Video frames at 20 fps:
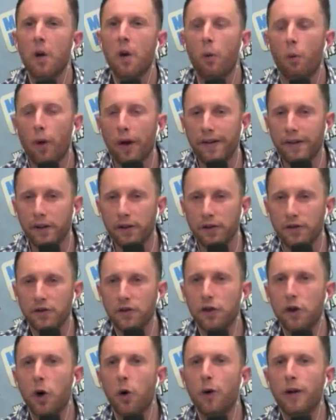when there's
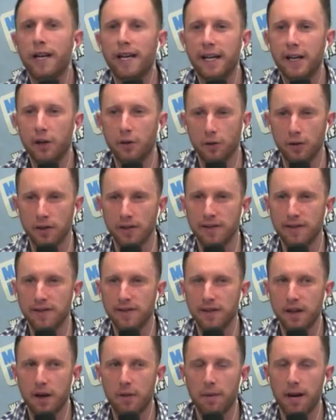
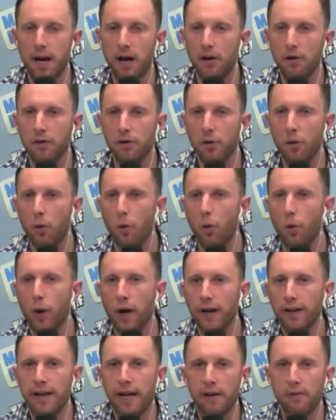coherence about
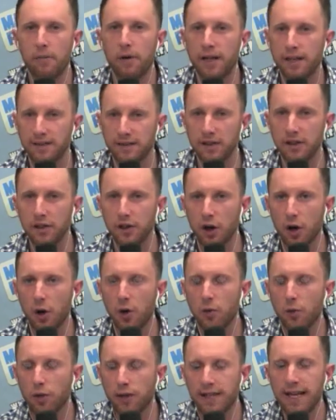where that money is going to go
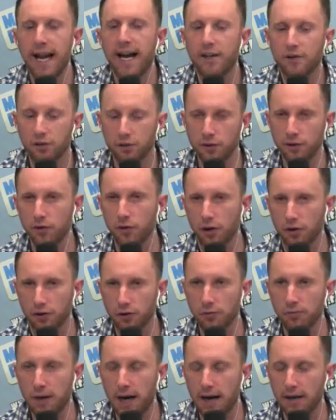and what the actual
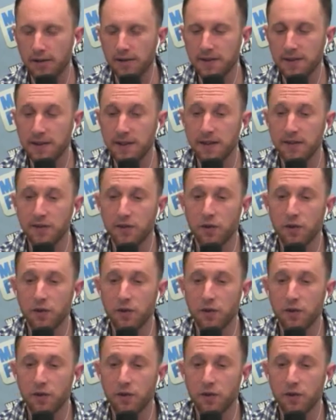structural policy is.